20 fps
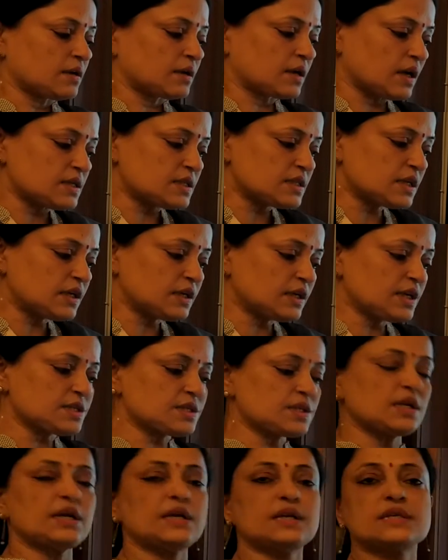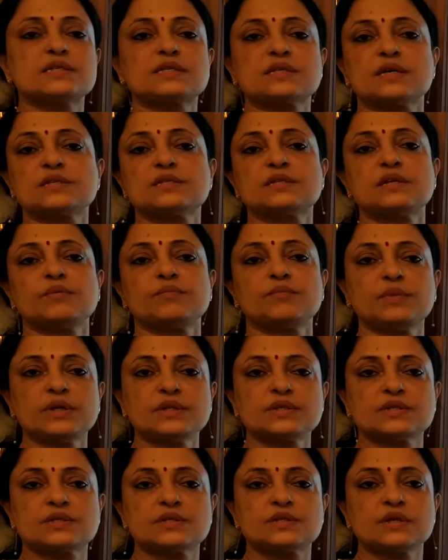consultation and discussion,
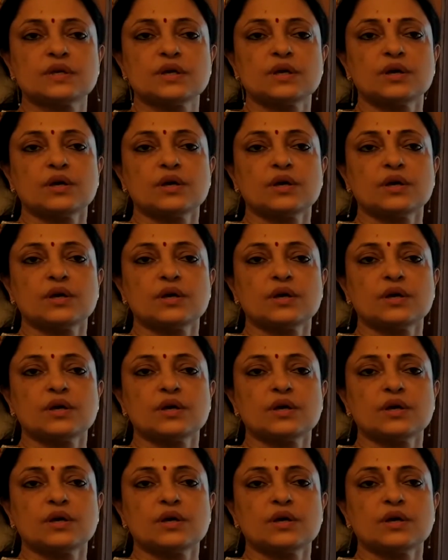means